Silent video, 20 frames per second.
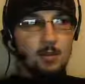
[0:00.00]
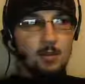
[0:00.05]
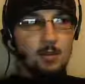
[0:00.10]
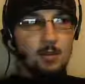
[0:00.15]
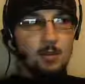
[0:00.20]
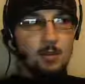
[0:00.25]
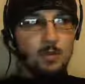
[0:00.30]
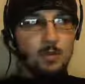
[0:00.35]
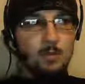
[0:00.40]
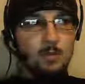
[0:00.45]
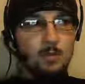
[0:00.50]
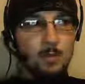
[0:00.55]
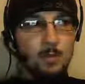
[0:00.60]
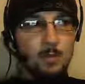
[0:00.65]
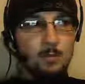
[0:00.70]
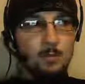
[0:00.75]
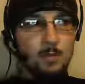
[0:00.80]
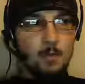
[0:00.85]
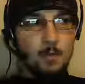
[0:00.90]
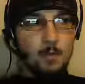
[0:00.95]
who was
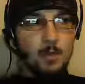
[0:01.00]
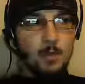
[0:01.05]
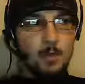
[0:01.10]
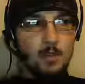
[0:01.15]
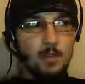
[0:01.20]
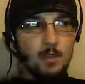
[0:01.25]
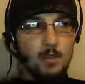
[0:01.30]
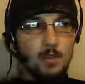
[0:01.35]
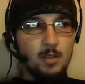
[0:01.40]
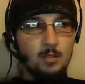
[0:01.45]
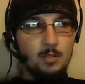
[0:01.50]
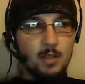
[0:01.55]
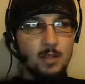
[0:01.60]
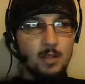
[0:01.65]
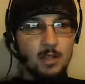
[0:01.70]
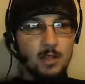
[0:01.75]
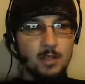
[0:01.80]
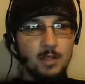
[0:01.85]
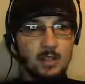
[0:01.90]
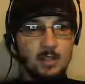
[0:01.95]
ripped from a bunch of other
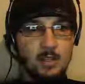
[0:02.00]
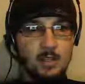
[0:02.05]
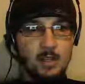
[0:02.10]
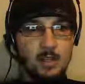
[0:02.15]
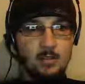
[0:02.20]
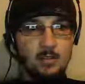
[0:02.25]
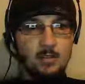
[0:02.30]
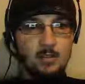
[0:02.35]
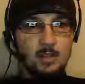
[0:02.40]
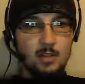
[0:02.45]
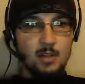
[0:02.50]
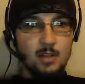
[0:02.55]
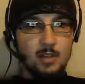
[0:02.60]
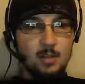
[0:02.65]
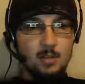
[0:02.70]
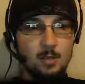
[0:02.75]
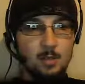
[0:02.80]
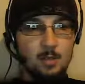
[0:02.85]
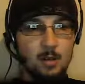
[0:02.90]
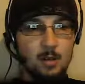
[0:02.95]
religions. They use
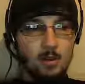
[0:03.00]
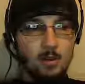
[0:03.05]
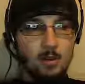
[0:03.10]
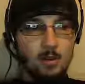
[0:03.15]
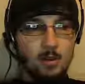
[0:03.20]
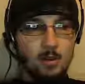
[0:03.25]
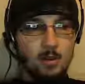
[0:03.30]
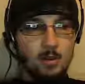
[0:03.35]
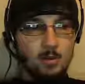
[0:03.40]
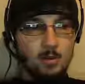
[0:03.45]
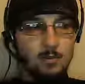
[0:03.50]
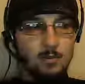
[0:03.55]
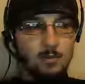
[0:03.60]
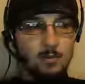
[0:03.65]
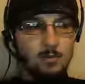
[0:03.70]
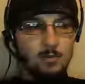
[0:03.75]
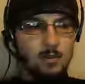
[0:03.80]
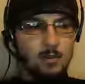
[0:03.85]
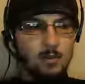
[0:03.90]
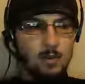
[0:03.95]
Justin Martyr to
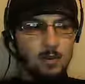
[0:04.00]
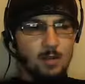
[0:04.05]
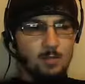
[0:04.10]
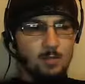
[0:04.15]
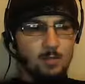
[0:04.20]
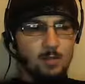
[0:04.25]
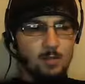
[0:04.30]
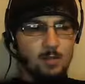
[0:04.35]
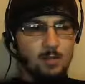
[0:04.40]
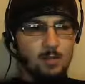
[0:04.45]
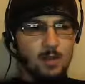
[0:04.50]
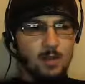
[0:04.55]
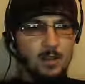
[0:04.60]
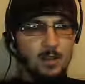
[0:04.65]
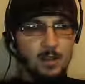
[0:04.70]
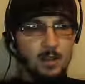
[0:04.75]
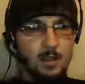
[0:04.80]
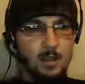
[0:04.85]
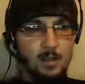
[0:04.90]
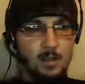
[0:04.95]
try to prove
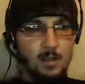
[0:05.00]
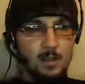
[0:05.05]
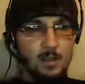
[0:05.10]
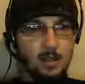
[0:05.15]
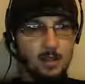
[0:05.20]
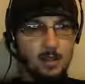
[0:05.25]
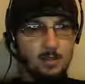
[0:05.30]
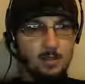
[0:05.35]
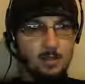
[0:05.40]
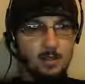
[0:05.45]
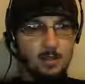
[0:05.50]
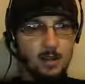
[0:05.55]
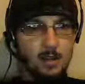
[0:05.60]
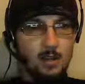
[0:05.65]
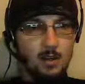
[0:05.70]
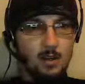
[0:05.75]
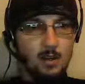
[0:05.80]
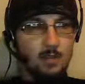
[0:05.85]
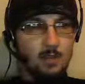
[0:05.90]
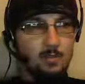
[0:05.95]
this, and they use an
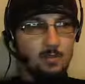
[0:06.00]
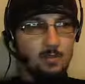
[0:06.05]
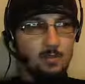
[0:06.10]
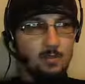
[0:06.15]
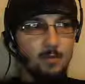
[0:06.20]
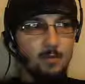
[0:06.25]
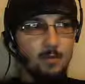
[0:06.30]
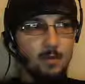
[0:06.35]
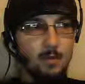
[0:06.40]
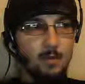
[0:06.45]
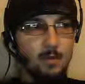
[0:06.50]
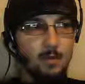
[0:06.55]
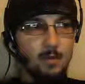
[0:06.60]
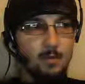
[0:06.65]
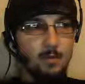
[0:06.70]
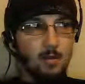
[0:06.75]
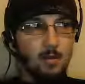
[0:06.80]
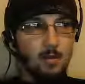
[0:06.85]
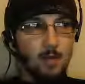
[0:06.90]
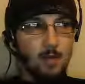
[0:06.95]
argument from
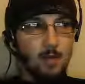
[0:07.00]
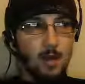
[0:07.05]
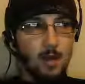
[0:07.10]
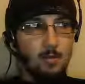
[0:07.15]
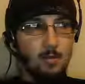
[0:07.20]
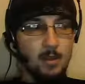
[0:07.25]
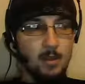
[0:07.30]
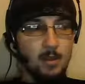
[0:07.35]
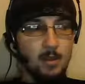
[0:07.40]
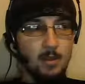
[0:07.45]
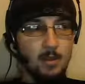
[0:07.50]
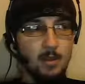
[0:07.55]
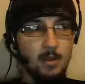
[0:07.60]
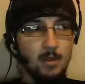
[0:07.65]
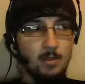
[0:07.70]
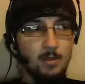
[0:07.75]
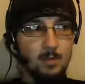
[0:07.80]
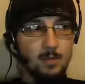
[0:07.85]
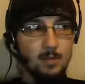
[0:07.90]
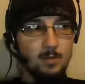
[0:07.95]
about a million
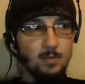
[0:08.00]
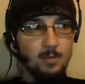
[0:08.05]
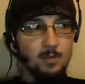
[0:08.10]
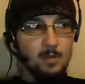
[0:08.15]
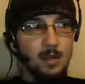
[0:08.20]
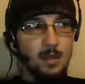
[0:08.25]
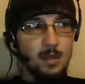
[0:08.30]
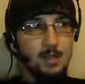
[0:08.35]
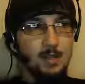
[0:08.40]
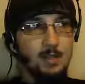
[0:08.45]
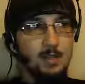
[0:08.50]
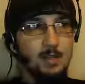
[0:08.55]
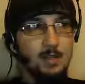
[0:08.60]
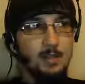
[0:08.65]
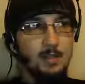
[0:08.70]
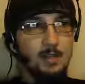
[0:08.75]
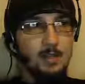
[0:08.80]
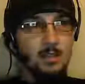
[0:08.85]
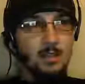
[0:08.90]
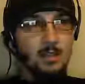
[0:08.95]
arguments from
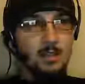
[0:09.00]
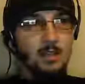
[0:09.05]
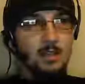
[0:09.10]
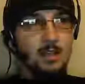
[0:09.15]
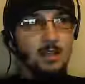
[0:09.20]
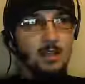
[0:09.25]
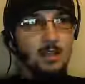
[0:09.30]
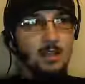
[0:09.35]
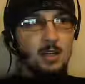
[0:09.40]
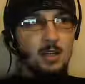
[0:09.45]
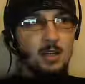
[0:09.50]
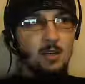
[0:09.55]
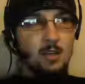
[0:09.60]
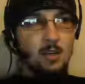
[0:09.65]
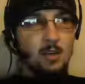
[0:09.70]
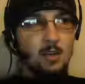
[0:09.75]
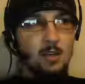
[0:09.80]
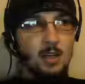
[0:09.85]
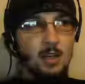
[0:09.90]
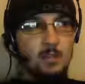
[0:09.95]
silence.
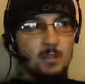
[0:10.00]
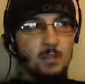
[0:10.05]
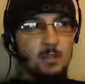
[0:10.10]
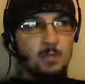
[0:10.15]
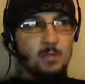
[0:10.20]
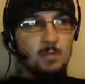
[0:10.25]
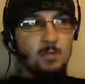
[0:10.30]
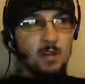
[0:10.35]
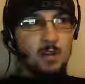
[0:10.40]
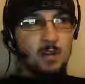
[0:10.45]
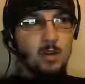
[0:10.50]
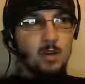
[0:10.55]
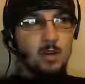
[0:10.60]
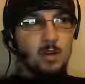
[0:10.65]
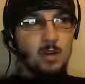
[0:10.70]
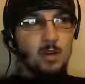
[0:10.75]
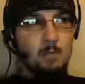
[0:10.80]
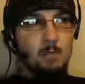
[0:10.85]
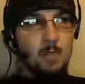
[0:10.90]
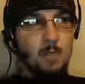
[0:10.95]
Christ was
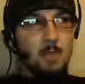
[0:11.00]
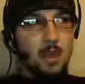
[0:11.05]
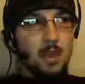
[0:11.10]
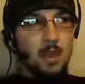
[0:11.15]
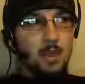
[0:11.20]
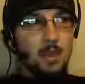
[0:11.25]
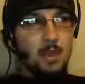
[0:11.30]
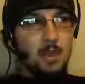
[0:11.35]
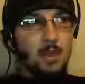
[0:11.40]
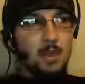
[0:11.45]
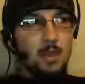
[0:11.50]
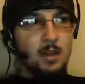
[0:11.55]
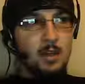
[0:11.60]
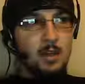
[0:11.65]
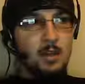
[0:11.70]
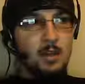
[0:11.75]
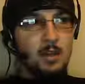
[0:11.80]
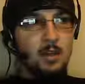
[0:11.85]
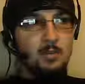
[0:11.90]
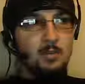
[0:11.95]
merely a myth.
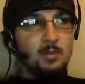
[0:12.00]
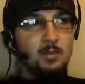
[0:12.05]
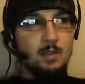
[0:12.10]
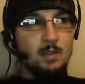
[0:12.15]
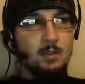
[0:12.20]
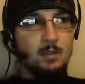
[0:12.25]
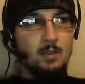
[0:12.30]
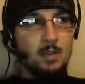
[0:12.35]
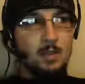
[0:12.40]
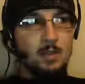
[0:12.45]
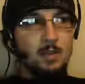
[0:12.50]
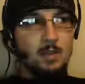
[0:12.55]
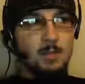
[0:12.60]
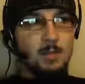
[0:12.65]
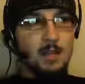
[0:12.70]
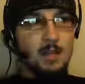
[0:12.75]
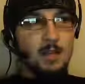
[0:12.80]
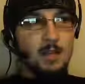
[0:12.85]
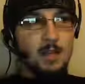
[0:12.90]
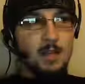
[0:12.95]
He was never meant to
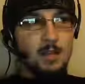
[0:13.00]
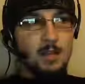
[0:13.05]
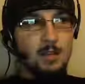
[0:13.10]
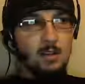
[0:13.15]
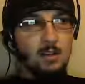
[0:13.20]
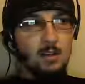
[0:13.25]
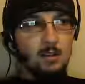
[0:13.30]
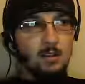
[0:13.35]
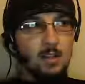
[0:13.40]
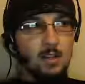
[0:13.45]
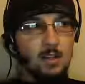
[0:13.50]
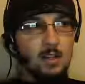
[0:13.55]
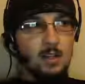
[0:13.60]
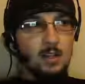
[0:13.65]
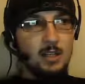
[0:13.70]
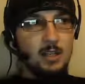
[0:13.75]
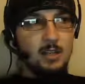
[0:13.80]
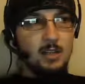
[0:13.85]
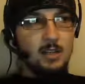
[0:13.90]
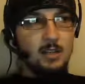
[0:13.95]
be taken literally.
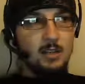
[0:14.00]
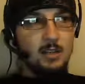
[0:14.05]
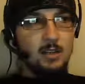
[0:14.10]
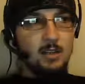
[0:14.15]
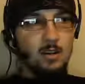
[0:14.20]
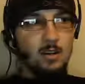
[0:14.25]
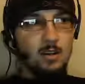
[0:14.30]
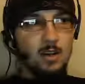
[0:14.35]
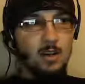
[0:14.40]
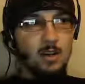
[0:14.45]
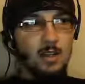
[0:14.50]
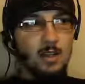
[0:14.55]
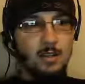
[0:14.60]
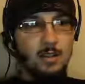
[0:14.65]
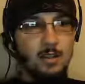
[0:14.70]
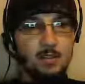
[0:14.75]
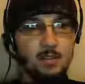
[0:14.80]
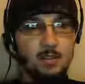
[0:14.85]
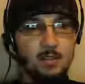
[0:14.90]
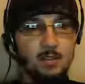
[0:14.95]
He didn't occur in
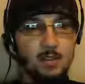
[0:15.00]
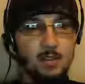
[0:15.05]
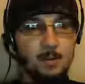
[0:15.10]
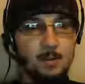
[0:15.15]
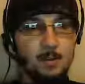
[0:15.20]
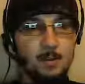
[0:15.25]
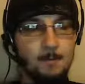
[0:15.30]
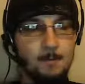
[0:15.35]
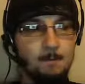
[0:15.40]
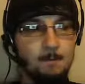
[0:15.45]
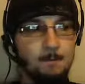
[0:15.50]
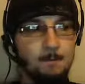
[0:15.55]
history,